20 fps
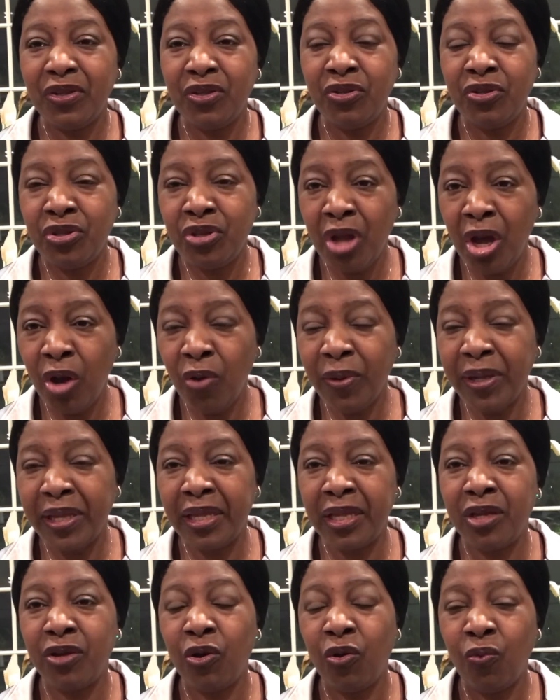
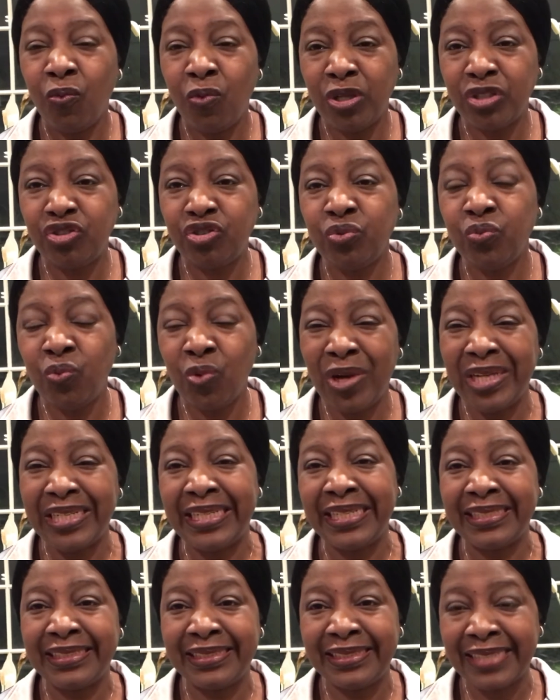knowing what you
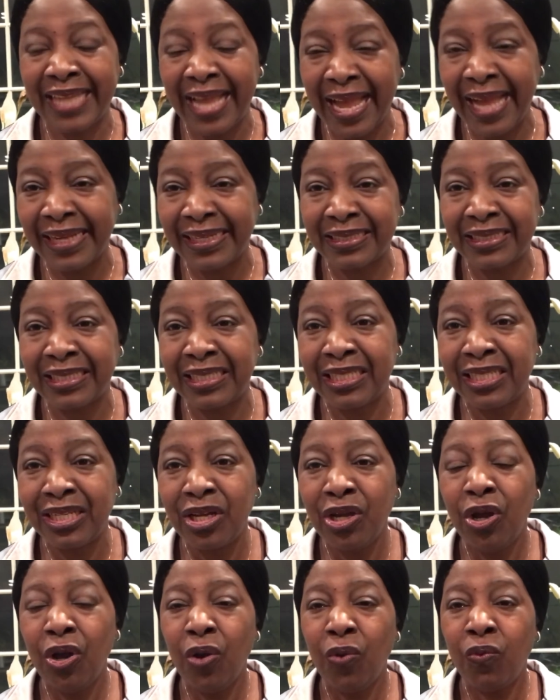want exactly
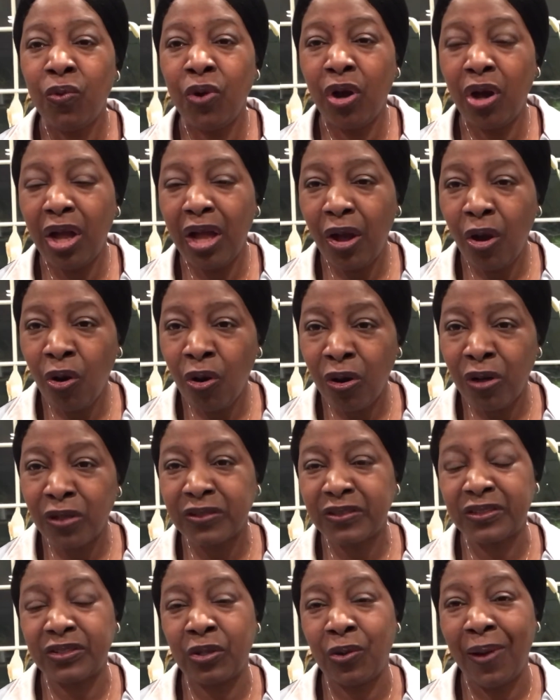will
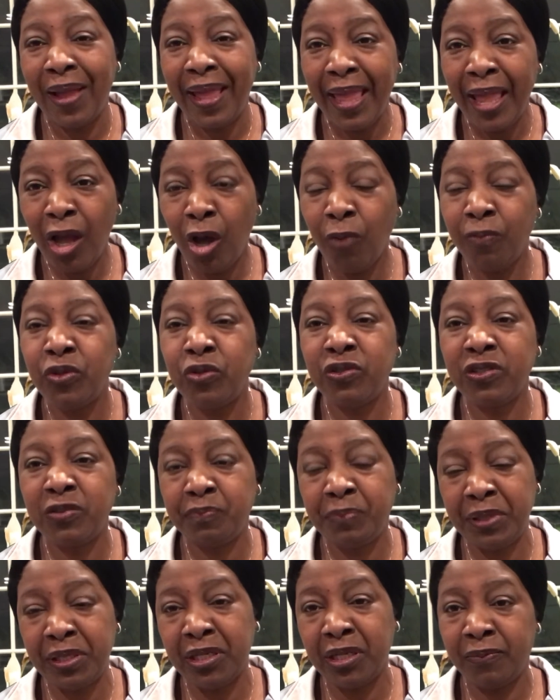also help you
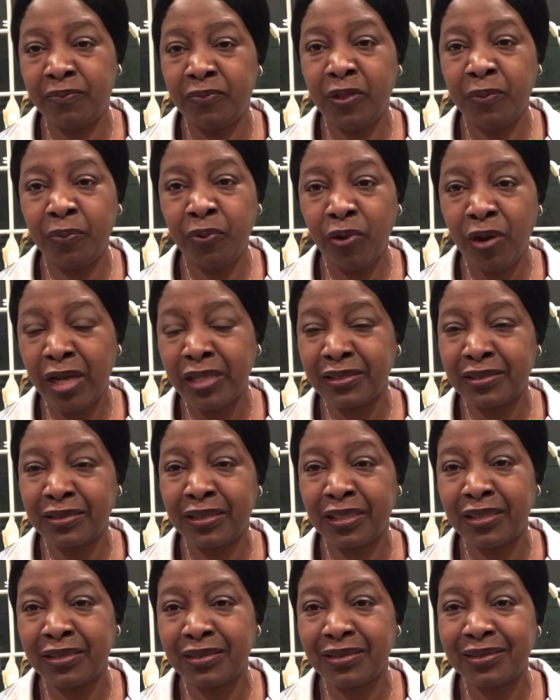speed up the
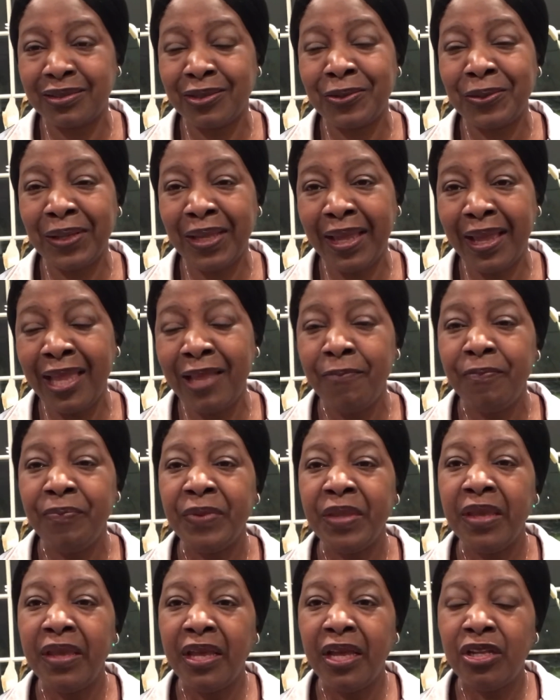process, okay?
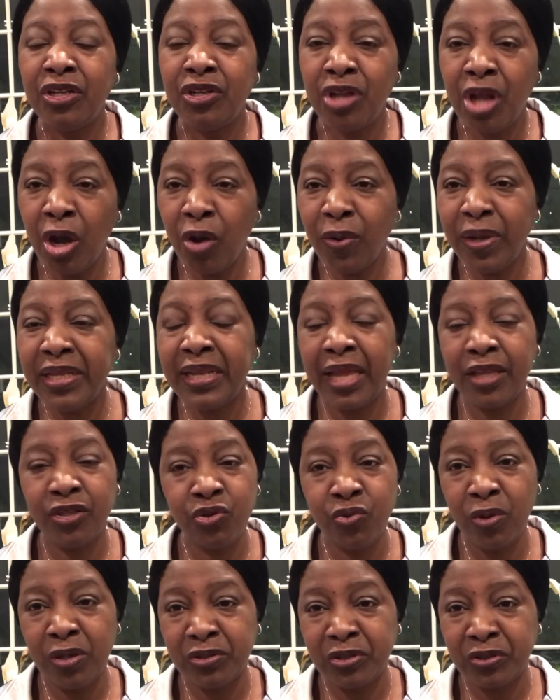Knowing that
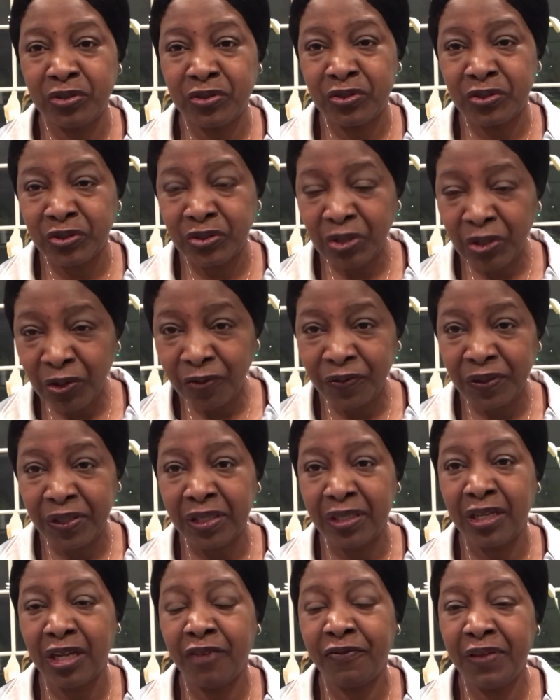you are
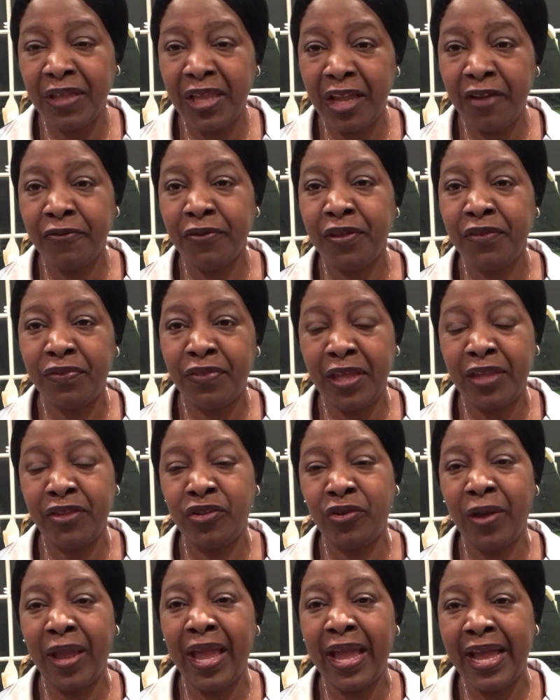deserving of everything
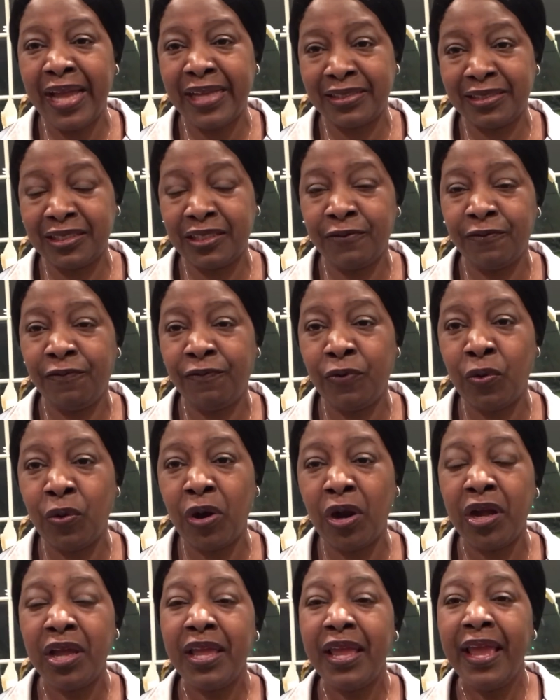you're asking
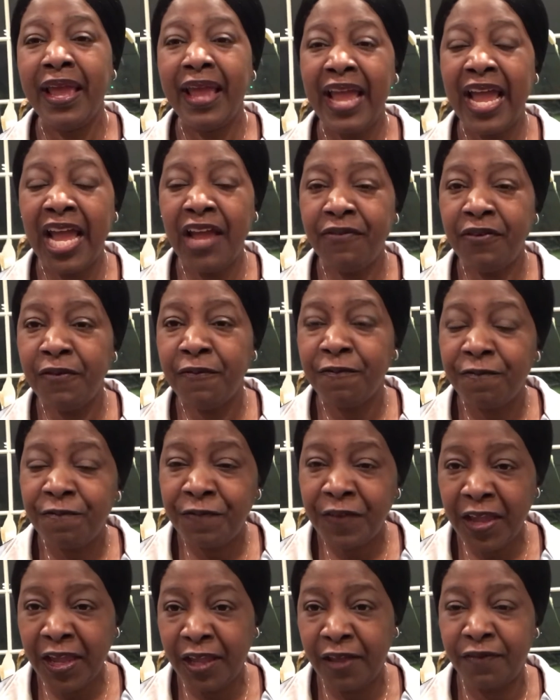for, having
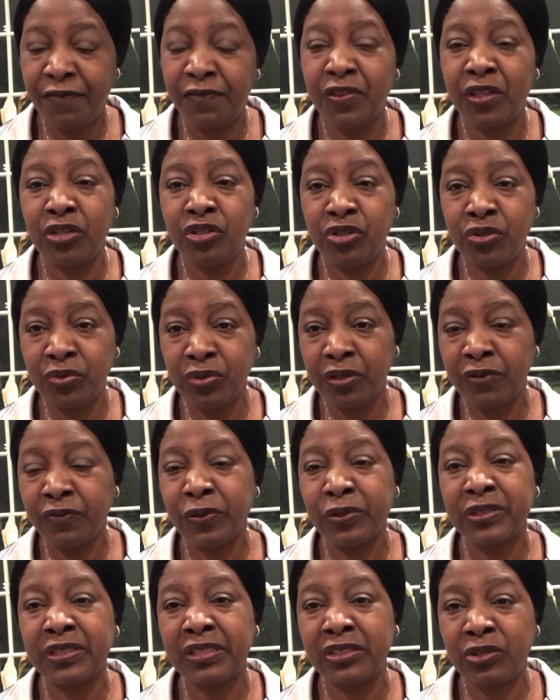faith the
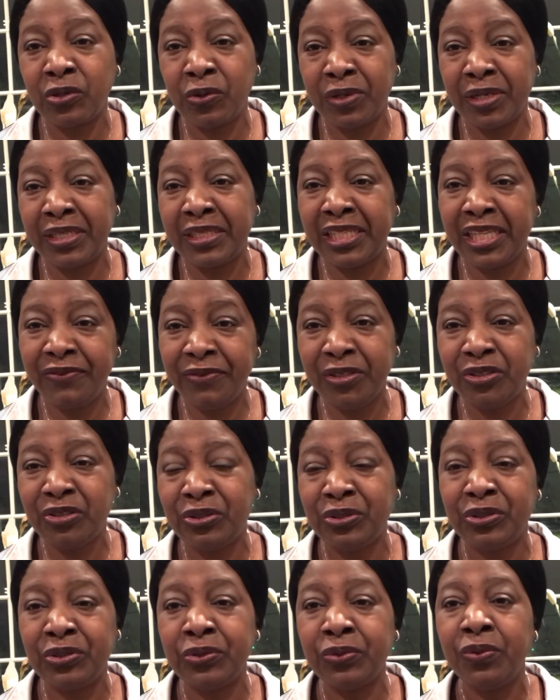universe is going to give it
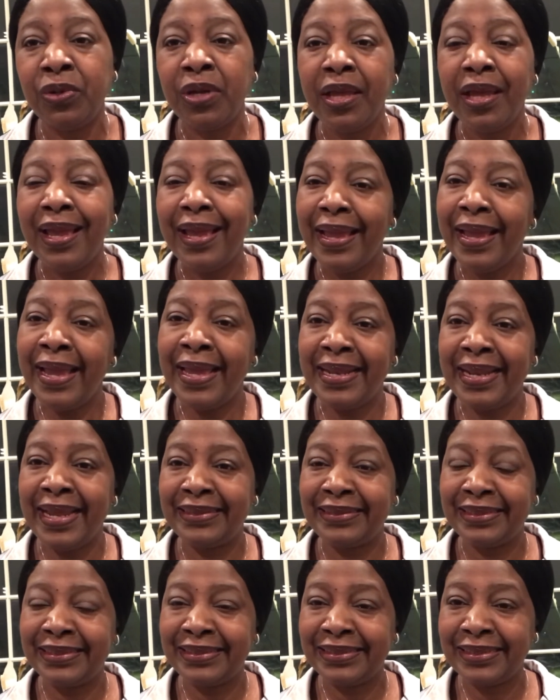to you, and
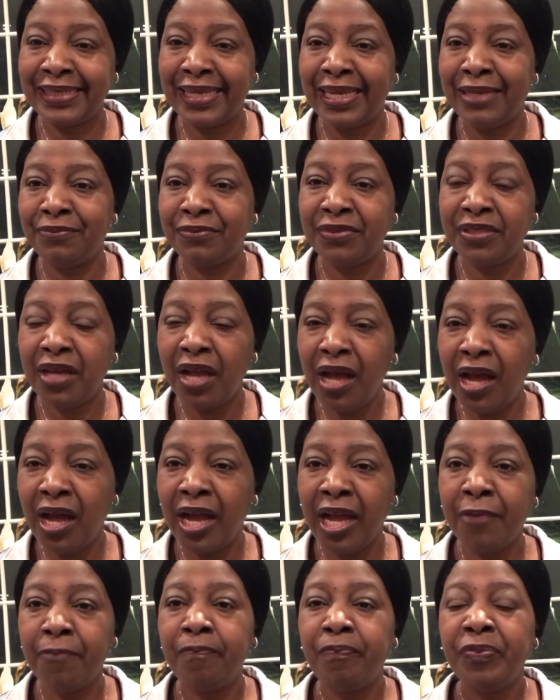at the same
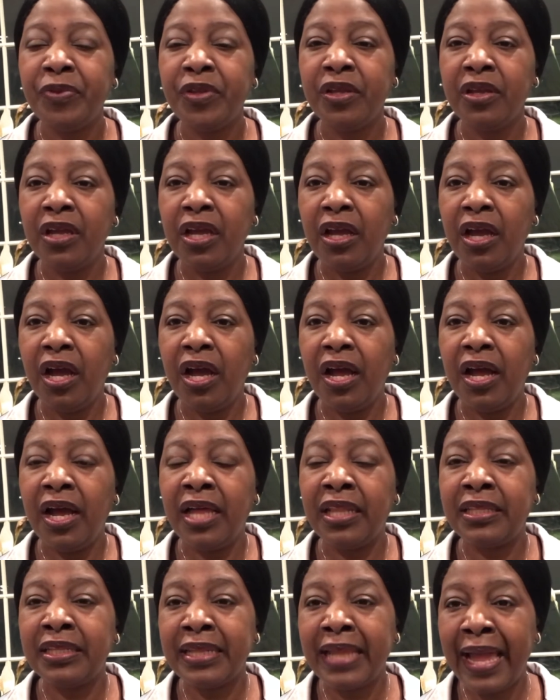time,
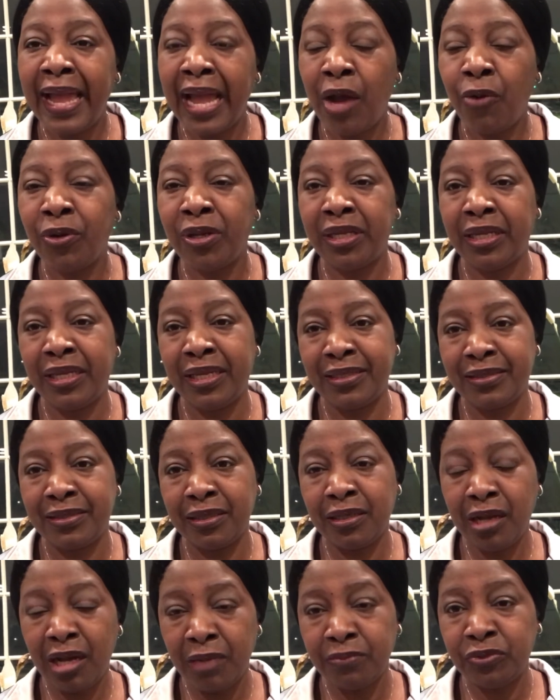allowing it to
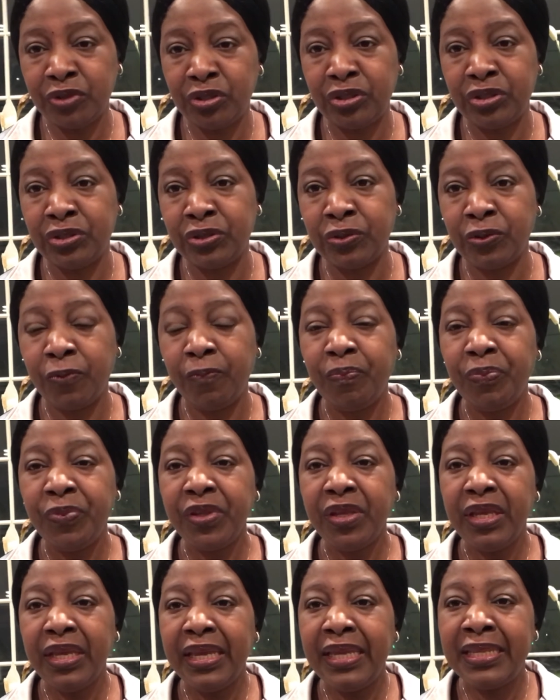come to you.
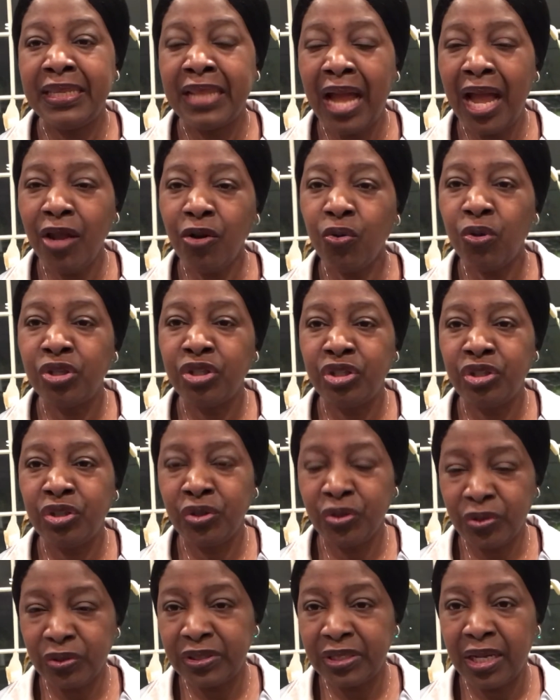Not on
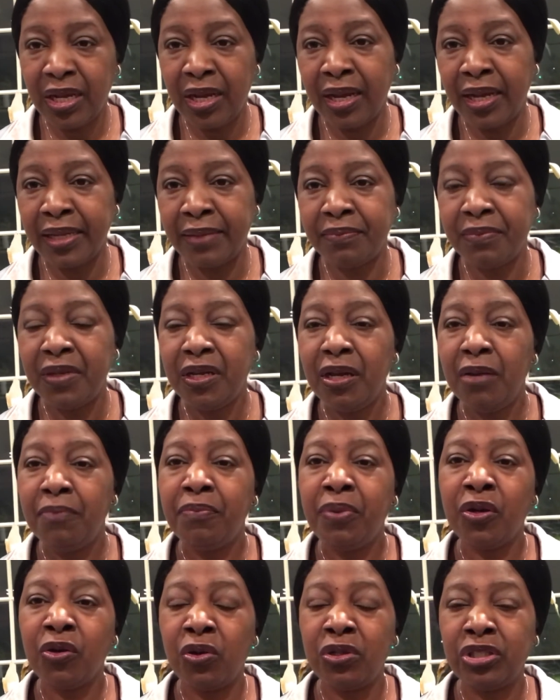your time,
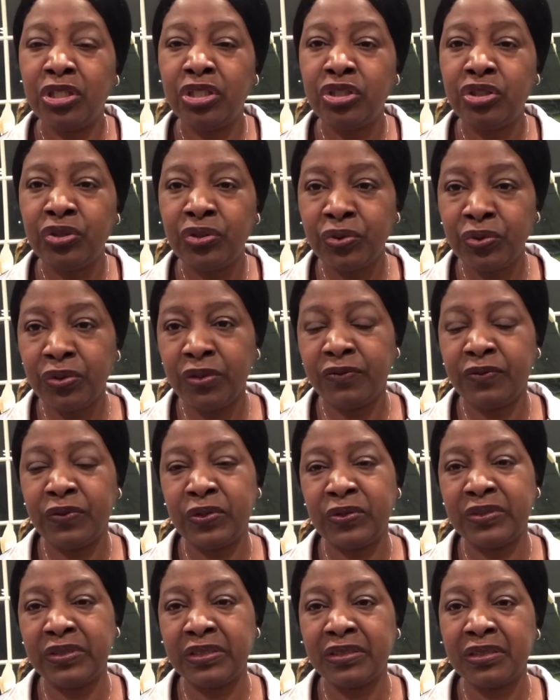but on the
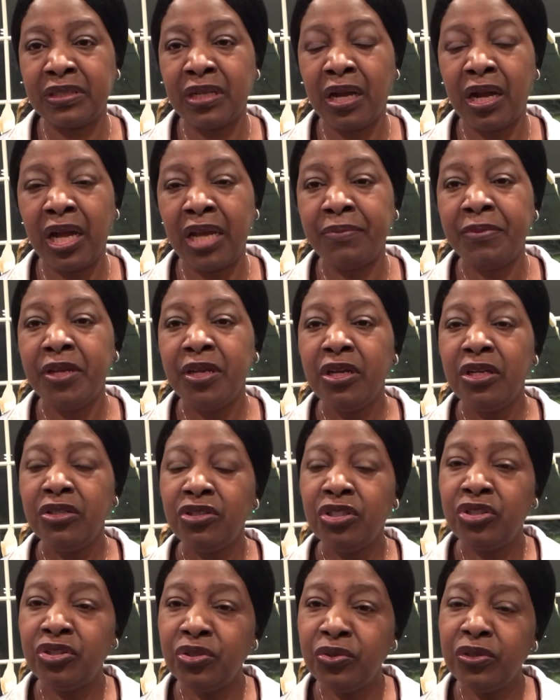universe's time.
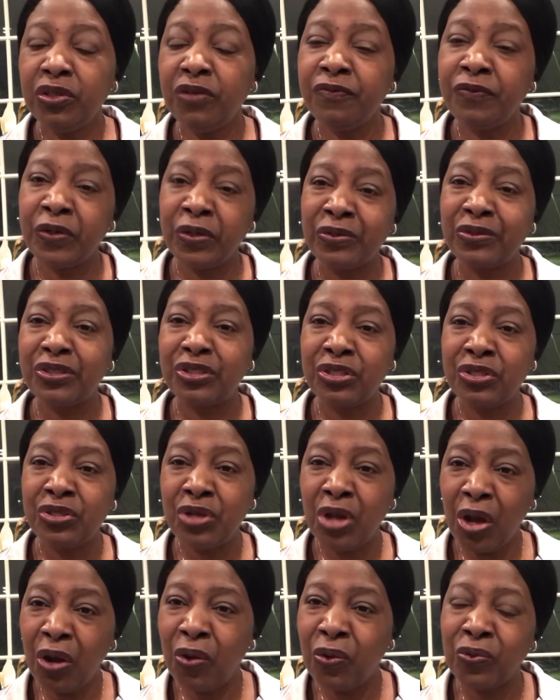The universe
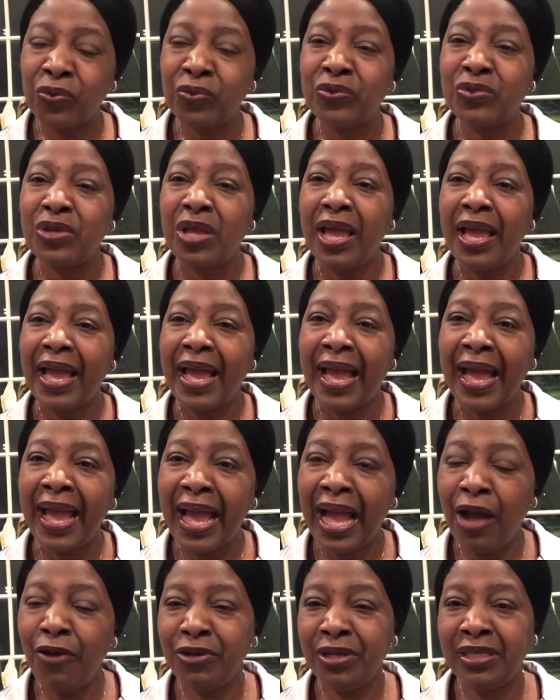knows
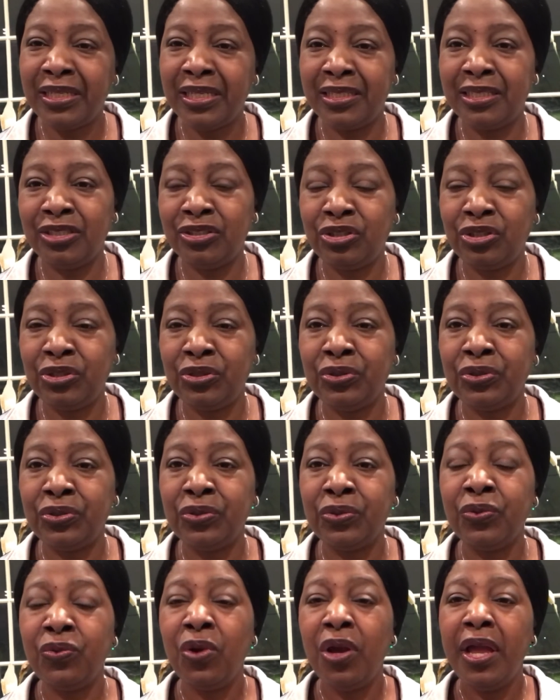how to get it to
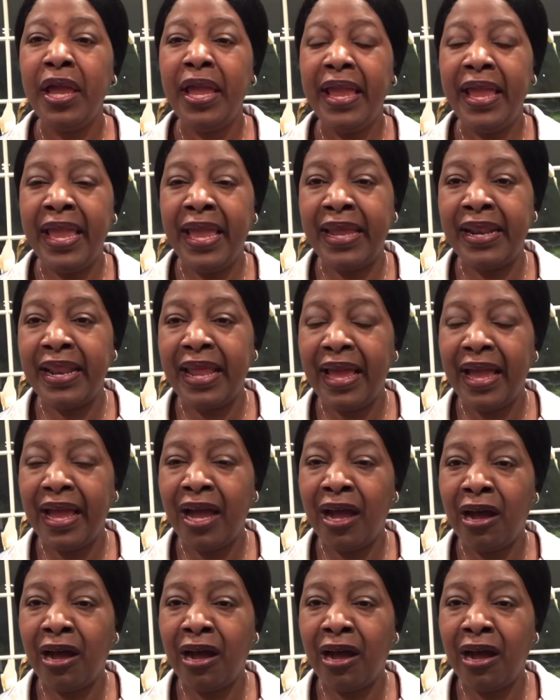you and